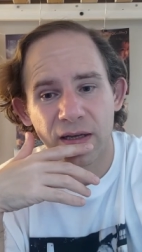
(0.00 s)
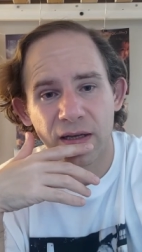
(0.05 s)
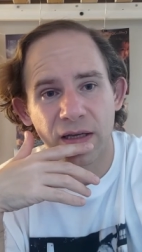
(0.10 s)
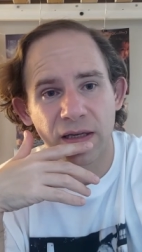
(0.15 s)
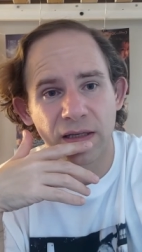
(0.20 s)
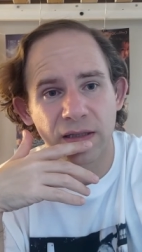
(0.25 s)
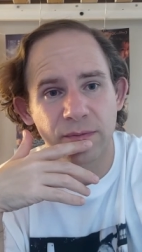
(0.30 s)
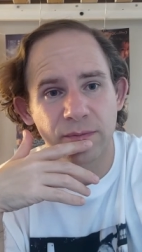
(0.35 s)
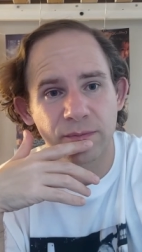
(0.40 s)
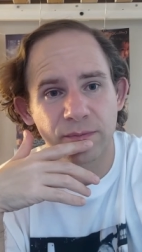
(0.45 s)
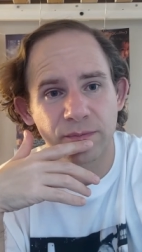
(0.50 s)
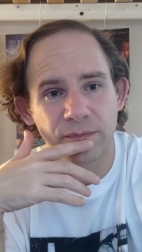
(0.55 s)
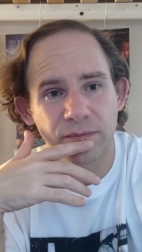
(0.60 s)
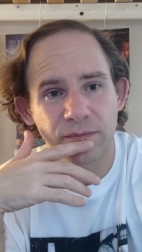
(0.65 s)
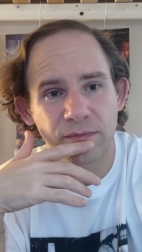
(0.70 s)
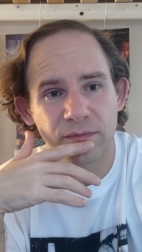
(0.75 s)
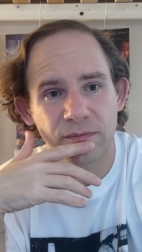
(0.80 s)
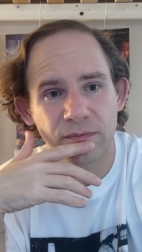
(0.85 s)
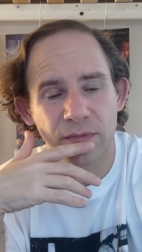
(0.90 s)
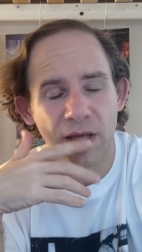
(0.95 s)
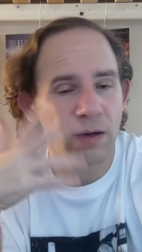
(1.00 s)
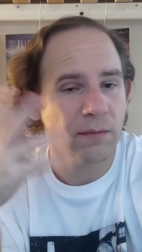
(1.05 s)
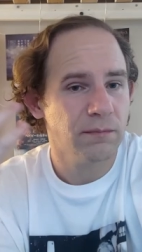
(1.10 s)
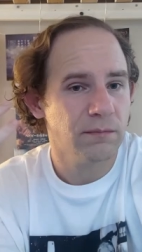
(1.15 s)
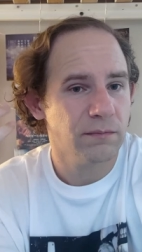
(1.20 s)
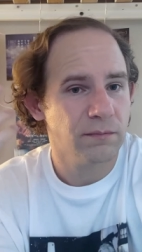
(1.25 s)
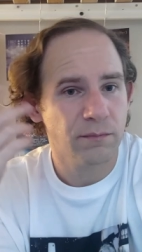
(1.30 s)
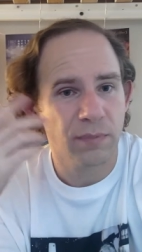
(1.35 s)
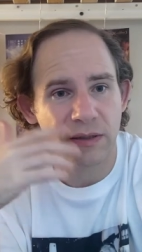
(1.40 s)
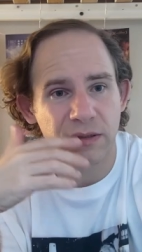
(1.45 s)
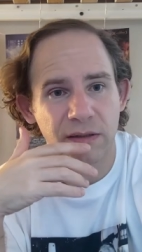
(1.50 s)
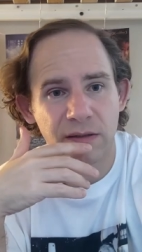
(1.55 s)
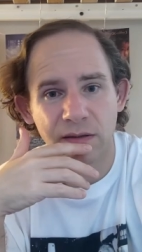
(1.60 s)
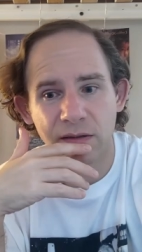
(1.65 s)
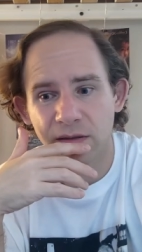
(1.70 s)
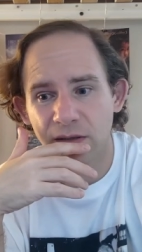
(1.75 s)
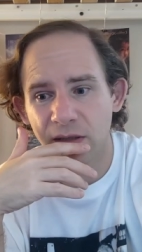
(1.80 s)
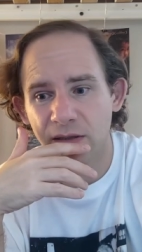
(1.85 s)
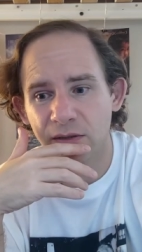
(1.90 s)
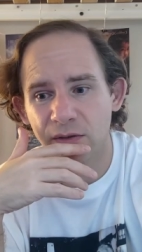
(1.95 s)
Um, yeah, but
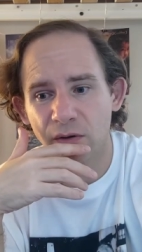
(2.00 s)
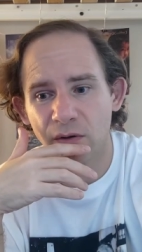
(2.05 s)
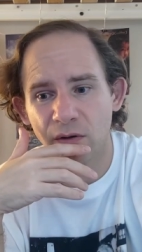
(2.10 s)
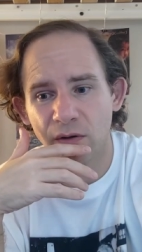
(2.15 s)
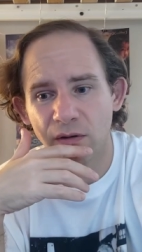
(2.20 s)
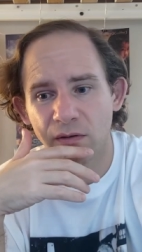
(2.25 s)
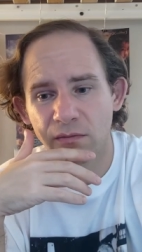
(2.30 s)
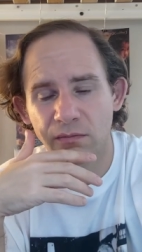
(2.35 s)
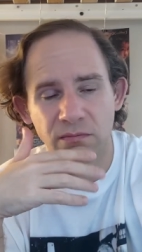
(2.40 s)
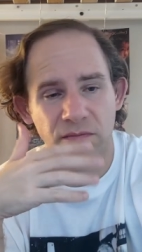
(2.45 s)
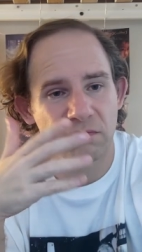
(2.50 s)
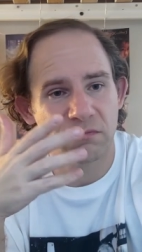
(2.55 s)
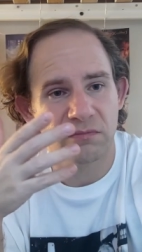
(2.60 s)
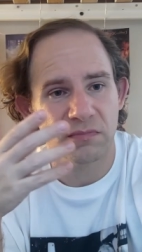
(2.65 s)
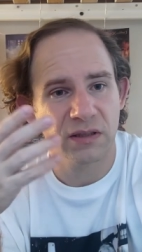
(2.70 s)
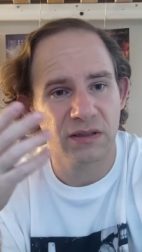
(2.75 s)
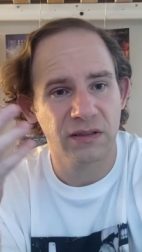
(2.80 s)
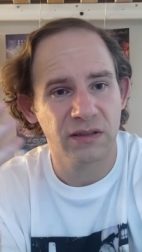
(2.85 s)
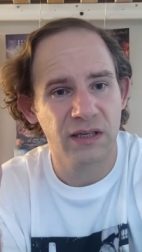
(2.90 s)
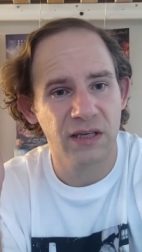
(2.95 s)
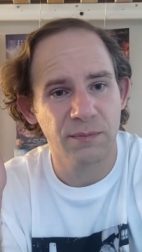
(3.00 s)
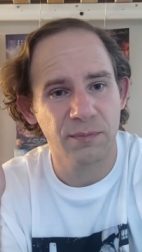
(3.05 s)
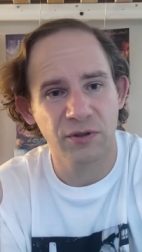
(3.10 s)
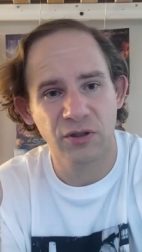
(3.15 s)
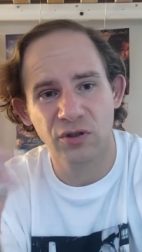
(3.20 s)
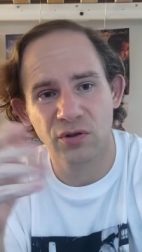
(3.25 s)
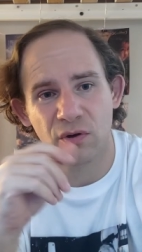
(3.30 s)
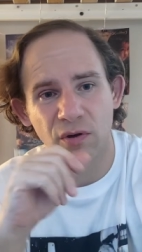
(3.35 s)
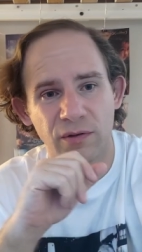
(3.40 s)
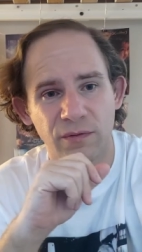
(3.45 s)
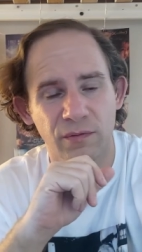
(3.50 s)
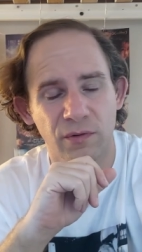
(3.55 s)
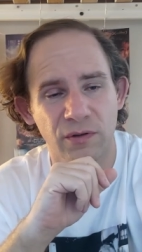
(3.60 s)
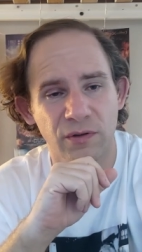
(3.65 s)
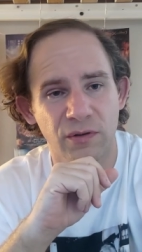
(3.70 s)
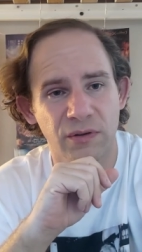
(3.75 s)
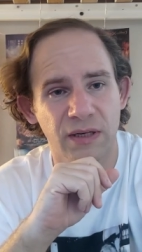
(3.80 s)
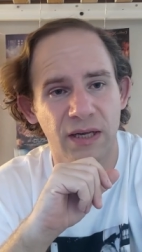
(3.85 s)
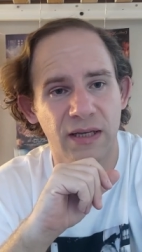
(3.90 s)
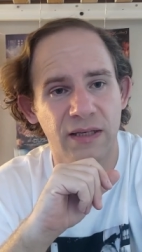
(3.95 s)
that's all. Let's keep it short
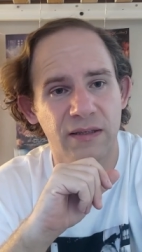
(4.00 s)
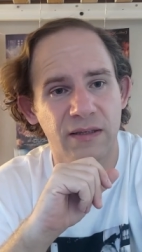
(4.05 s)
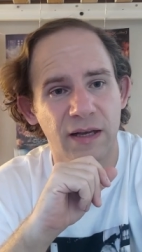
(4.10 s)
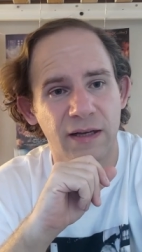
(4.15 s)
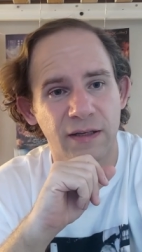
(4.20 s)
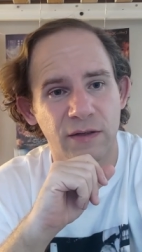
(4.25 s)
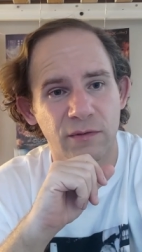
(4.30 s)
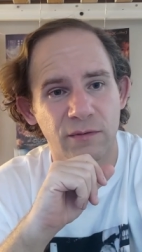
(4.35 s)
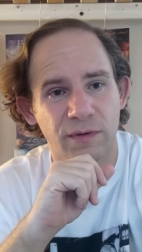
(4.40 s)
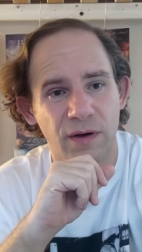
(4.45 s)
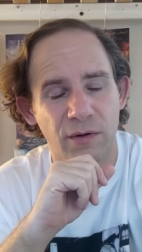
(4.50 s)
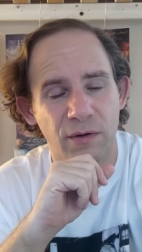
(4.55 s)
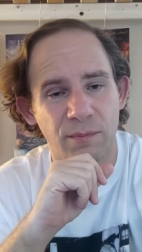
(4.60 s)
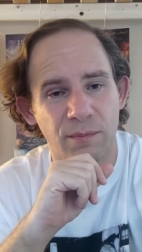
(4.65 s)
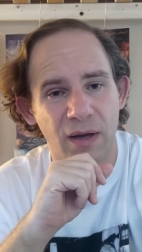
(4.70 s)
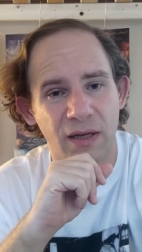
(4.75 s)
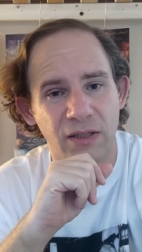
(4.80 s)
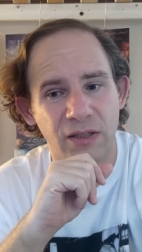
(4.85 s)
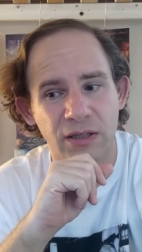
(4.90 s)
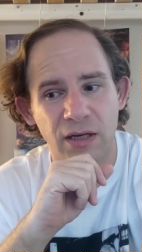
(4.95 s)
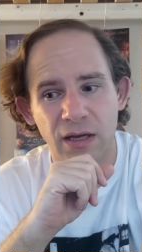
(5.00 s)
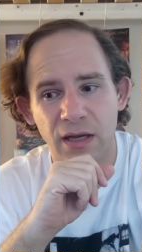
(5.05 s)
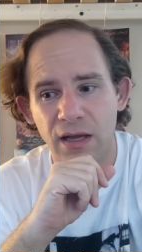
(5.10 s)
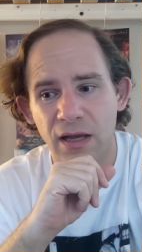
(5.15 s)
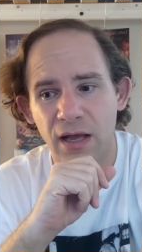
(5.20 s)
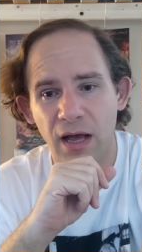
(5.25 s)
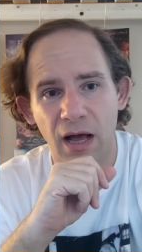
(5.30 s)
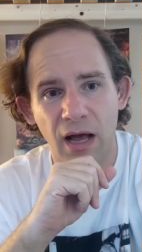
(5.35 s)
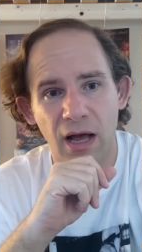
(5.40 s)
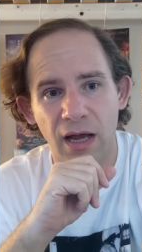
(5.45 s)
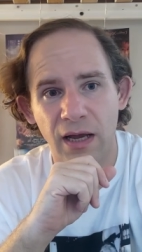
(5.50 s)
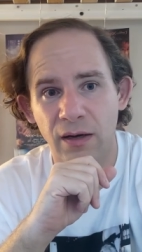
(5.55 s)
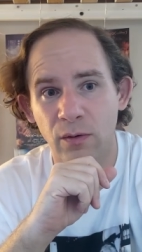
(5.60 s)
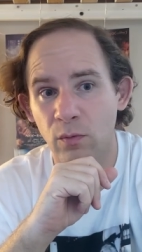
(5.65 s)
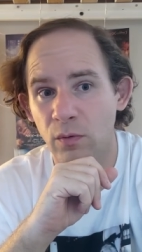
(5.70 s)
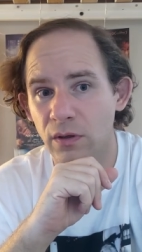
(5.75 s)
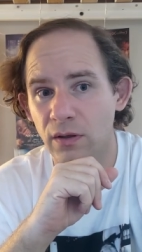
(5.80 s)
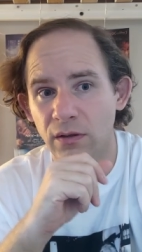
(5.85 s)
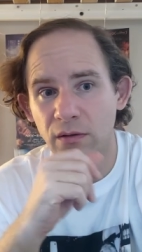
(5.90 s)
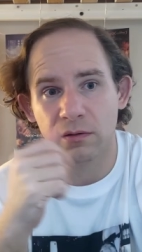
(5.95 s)
for today. Thank you very much. I
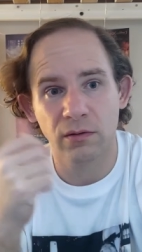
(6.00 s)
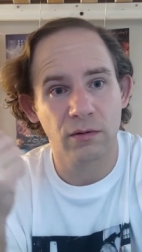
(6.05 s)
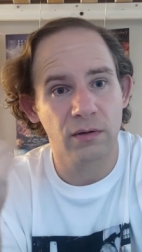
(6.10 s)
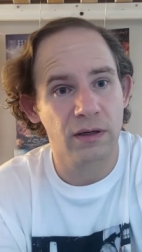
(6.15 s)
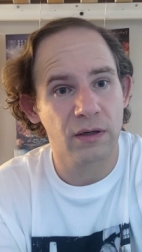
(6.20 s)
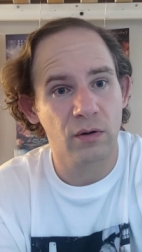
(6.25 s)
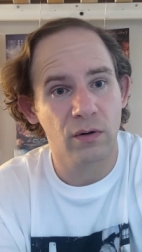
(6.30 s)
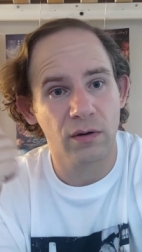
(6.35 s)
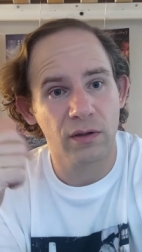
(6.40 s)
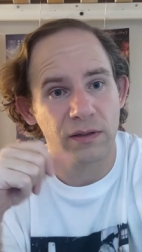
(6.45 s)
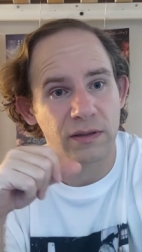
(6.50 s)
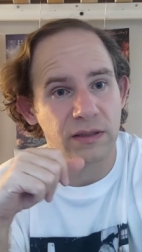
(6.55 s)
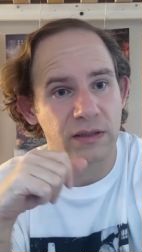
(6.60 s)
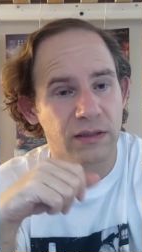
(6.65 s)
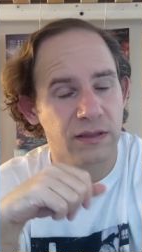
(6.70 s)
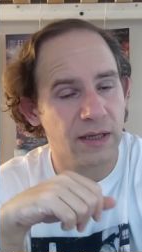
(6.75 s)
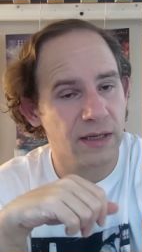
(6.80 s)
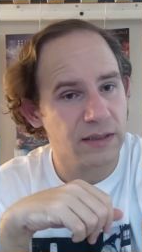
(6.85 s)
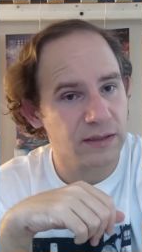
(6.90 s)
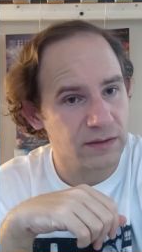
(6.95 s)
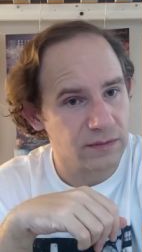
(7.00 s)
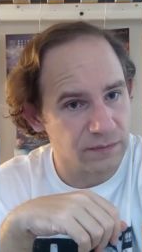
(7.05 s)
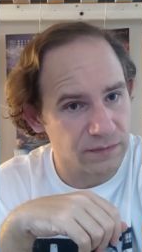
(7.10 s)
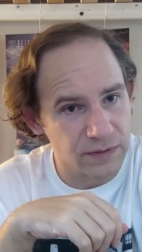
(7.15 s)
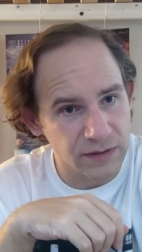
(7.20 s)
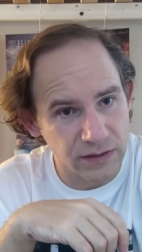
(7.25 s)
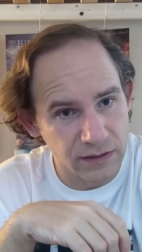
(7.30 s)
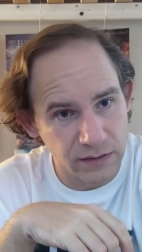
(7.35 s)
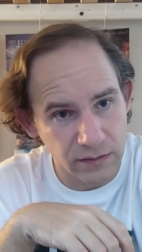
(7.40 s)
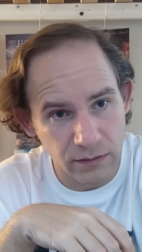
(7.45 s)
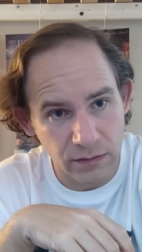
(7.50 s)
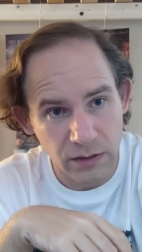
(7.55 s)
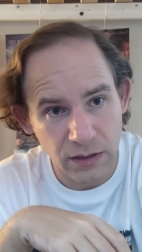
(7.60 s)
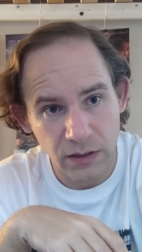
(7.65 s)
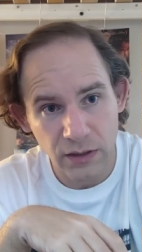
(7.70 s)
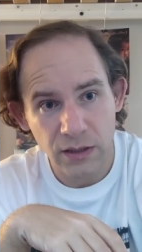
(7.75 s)
will record the next video,